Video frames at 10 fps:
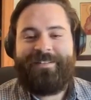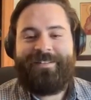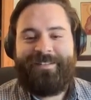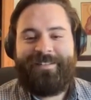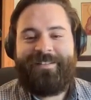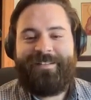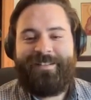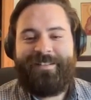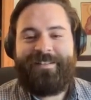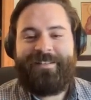
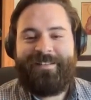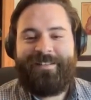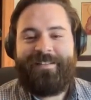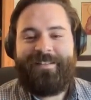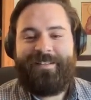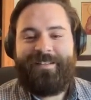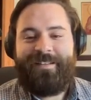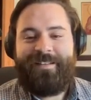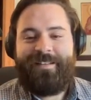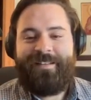
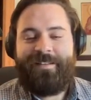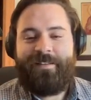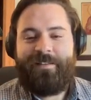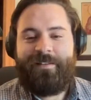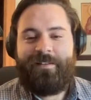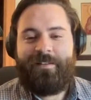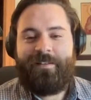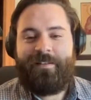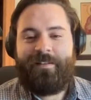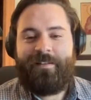
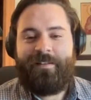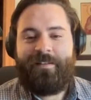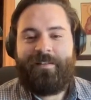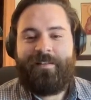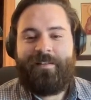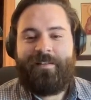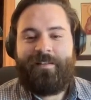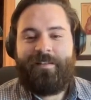No words are spoken by the person on screen.